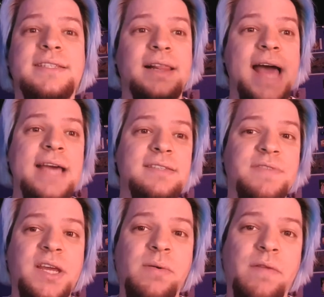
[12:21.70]
the last
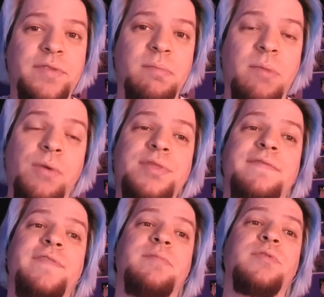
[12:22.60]
video of the month of
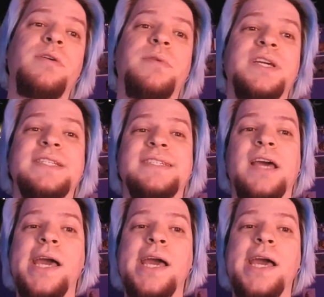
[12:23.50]
February is